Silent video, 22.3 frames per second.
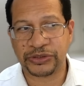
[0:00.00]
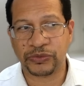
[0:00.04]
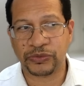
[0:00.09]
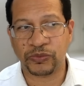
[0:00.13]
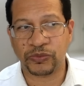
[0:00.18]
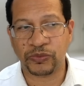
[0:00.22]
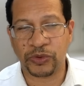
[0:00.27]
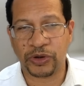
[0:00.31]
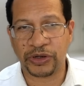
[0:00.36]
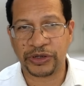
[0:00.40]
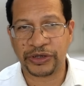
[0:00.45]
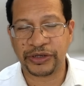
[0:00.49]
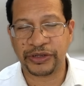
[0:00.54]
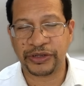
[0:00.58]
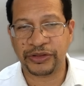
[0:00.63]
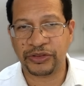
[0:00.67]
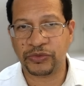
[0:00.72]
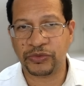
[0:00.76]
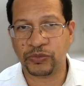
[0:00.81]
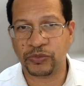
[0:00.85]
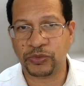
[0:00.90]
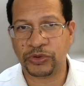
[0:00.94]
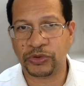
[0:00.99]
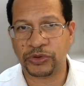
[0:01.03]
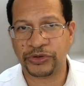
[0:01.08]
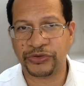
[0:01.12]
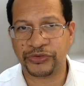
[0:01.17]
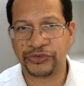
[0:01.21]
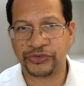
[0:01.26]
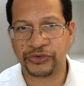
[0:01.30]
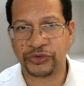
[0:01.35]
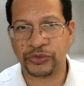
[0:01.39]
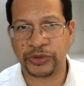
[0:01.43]
What in the world
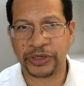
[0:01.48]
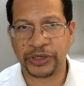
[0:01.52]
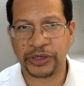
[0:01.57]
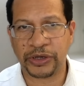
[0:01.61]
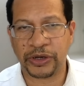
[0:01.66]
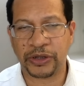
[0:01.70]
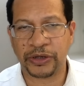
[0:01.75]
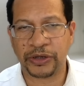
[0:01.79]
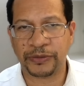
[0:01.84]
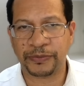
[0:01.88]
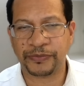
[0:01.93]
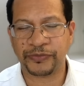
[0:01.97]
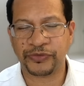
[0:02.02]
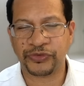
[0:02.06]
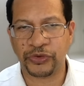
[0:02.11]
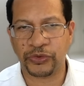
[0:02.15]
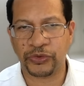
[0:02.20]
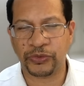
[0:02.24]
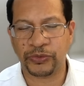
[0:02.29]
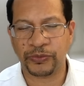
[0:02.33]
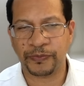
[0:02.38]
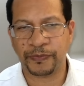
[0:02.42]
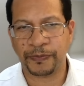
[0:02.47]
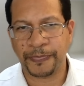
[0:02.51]
is going on? So